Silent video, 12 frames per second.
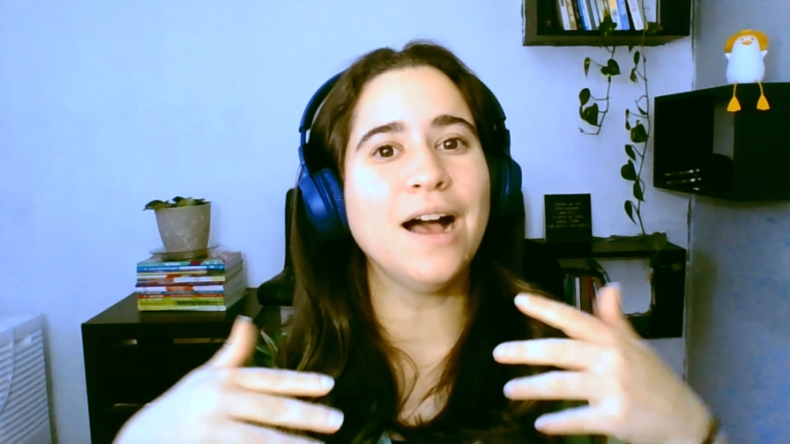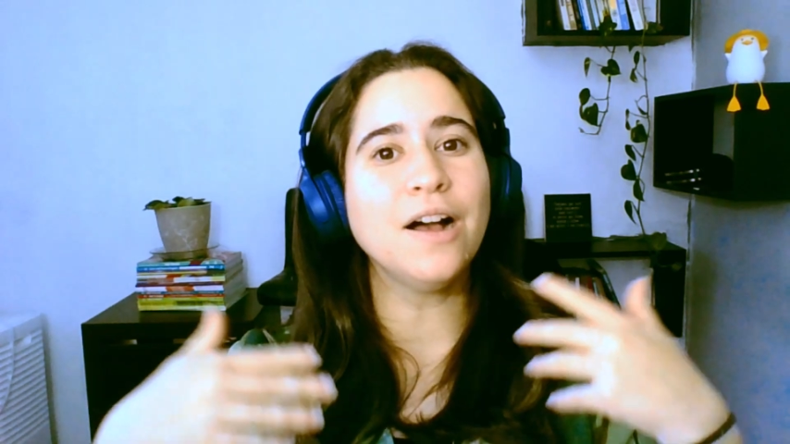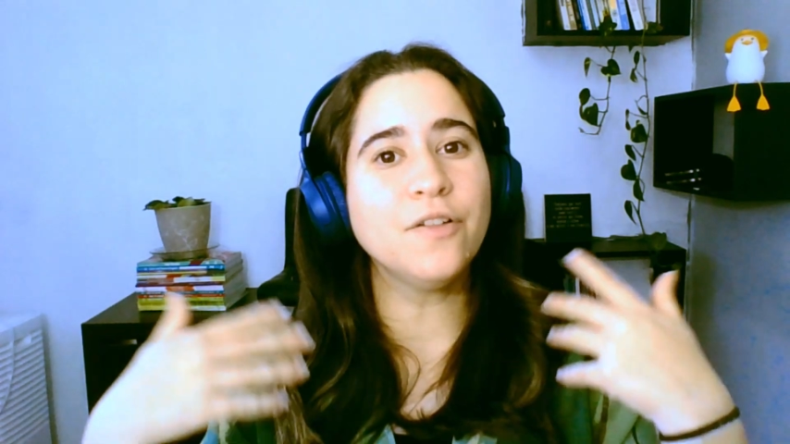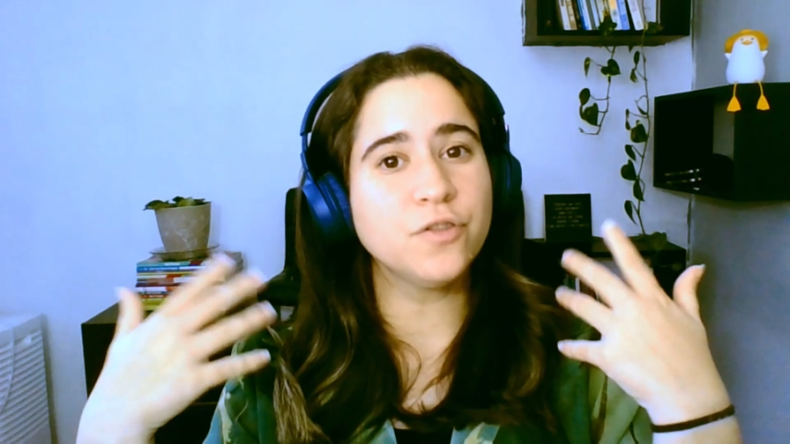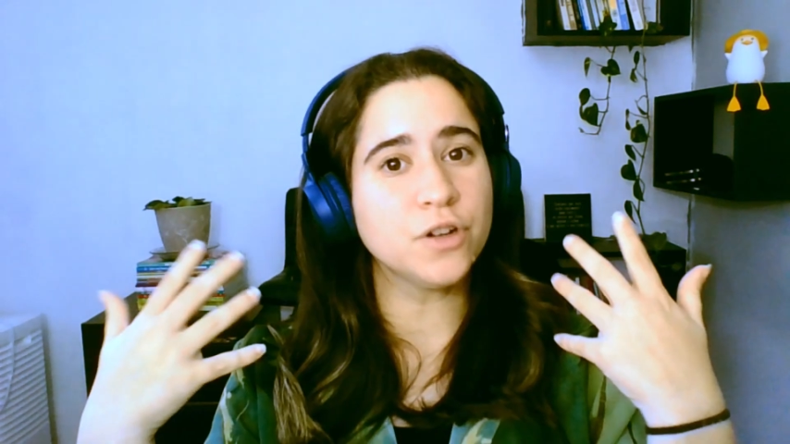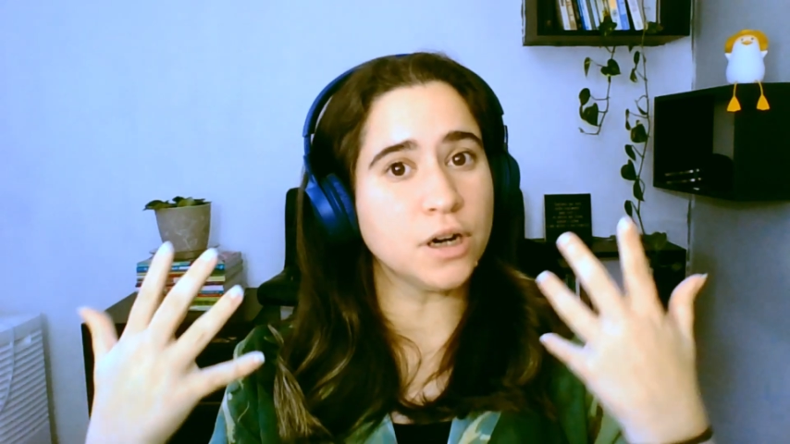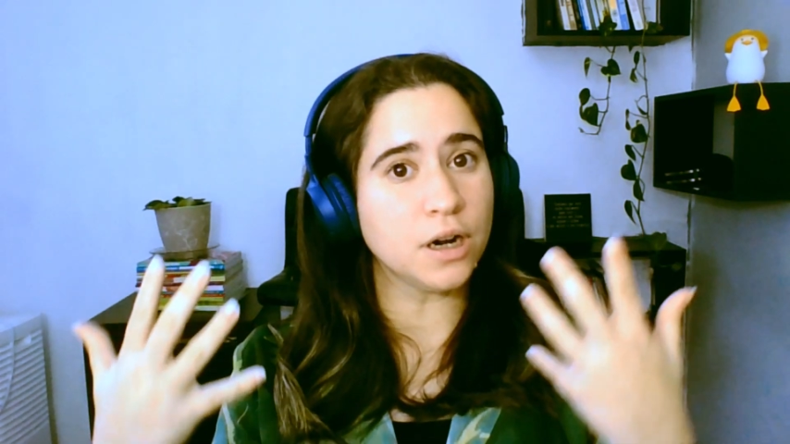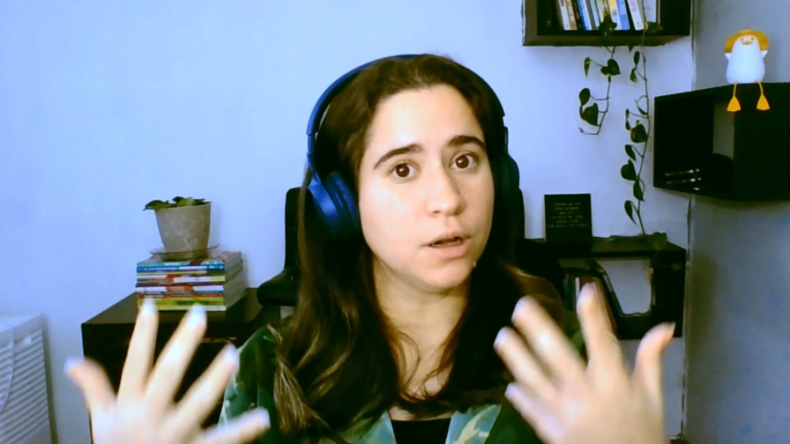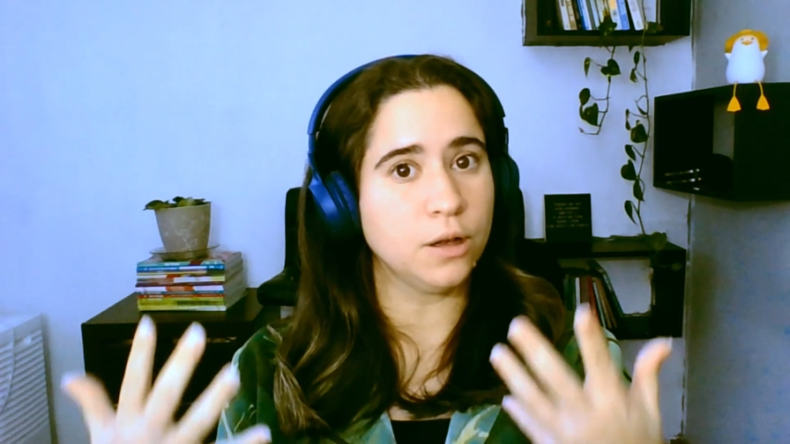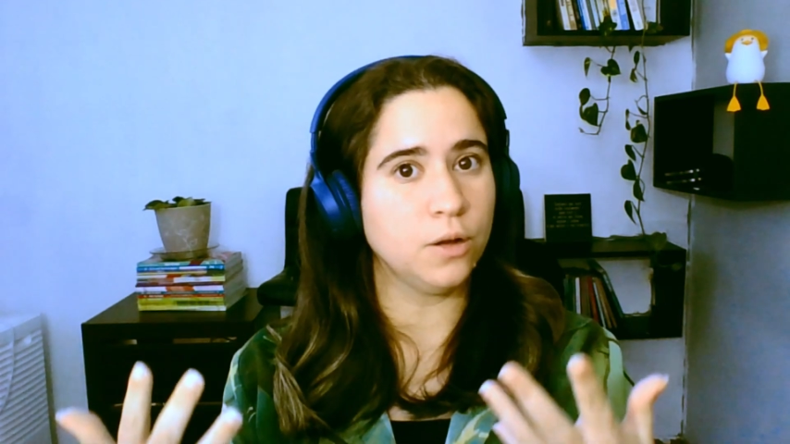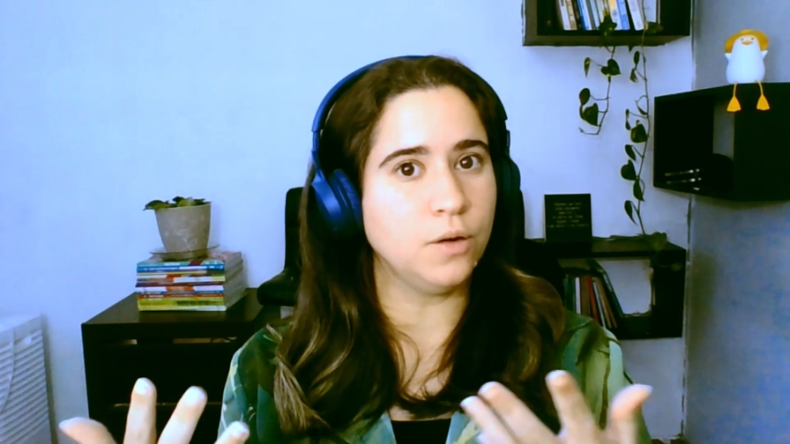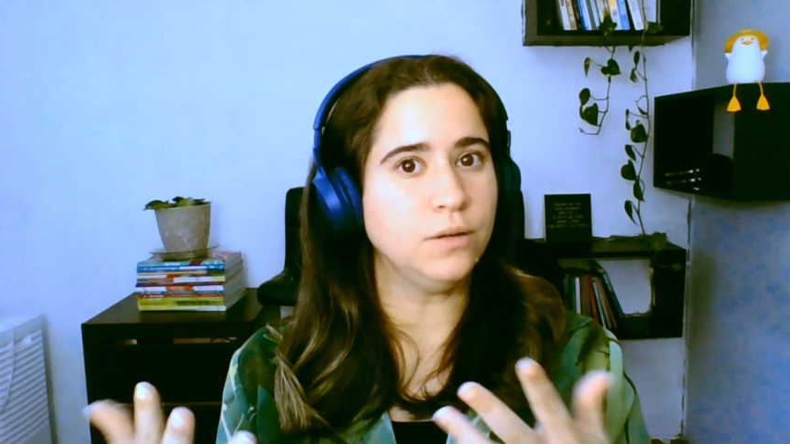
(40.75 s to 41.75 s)
after
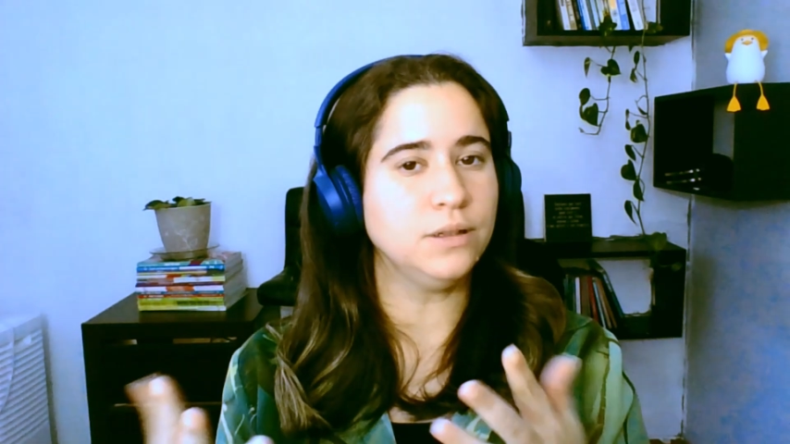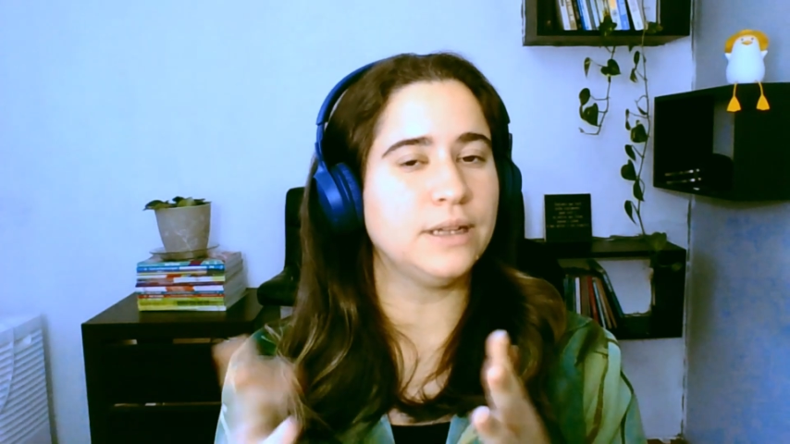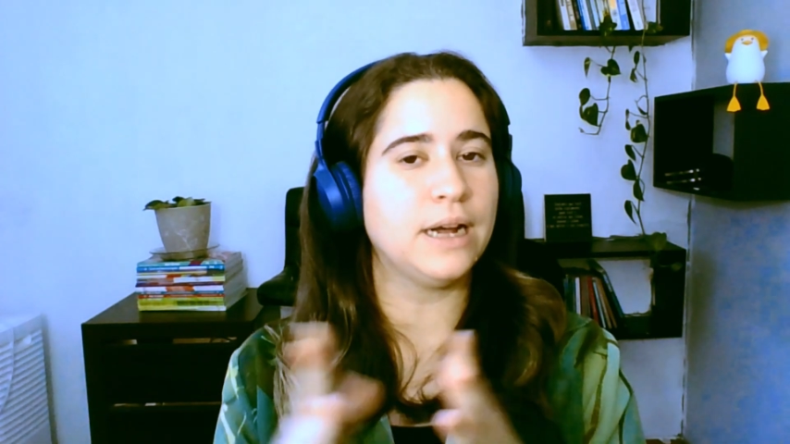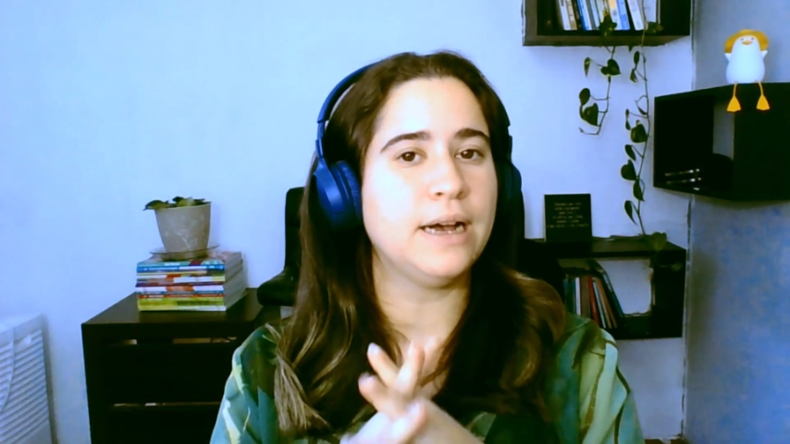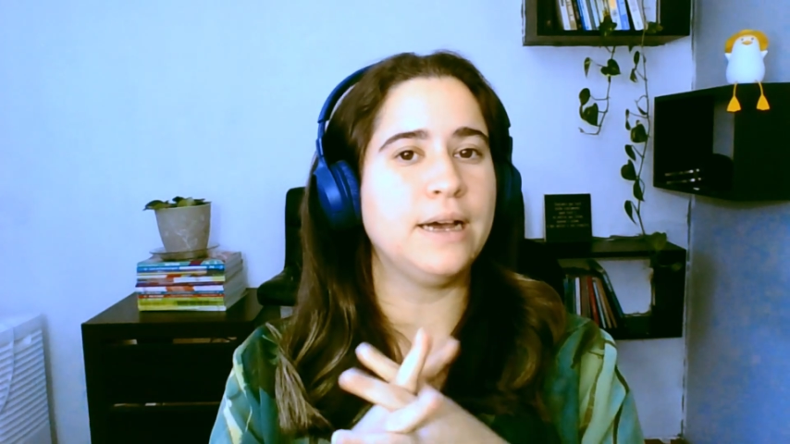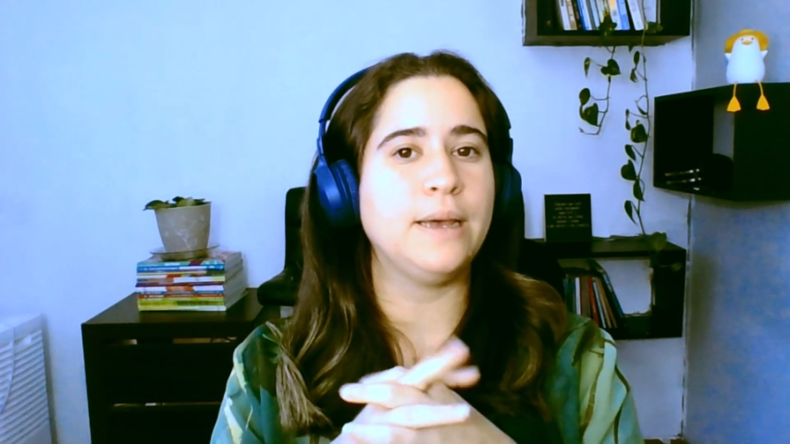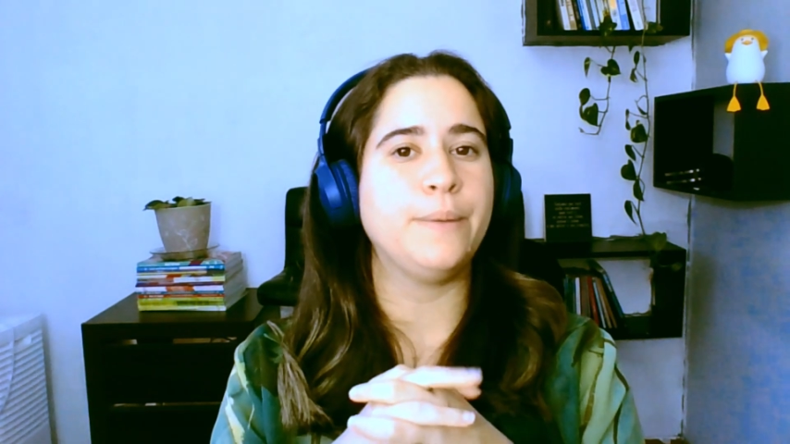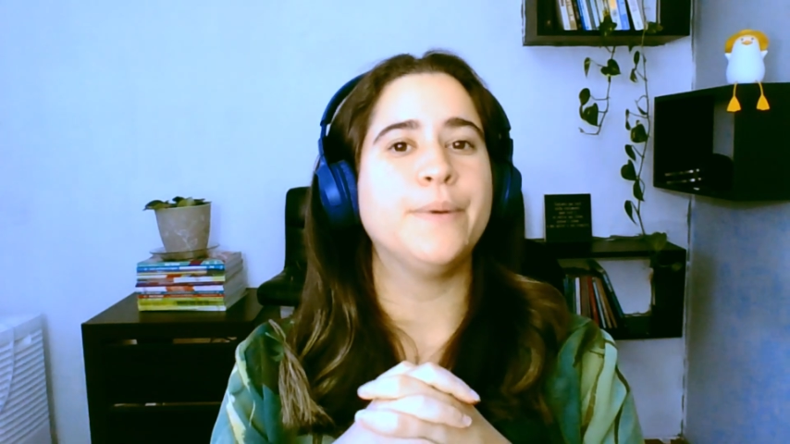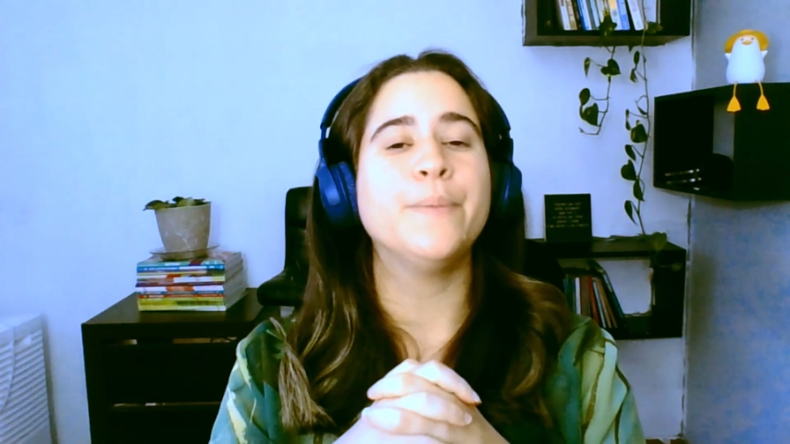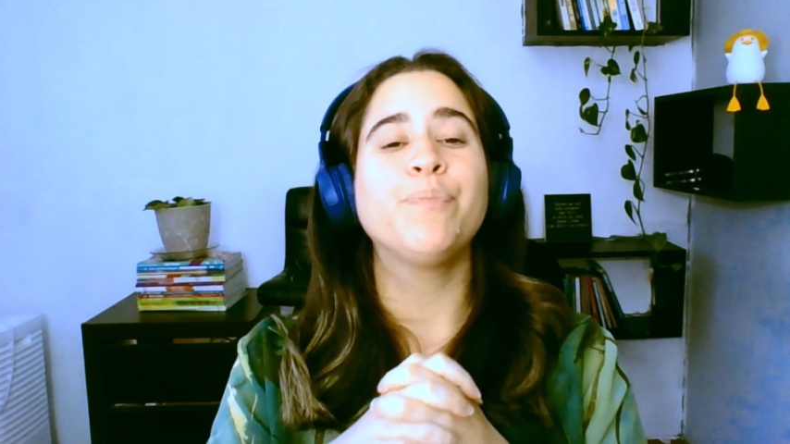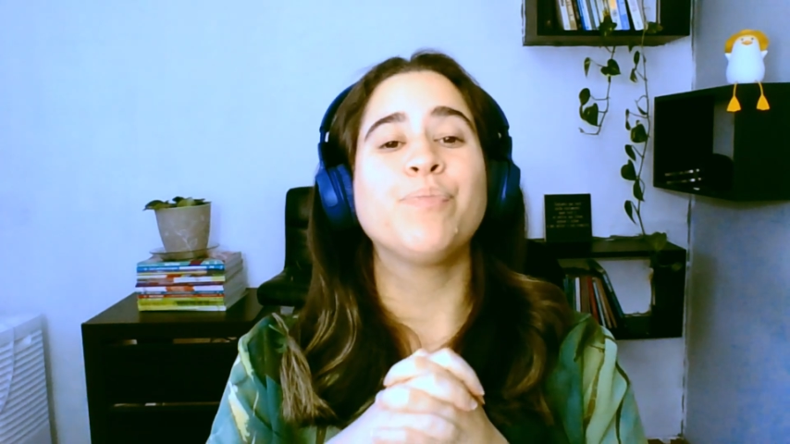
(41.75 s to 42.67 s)
a long time,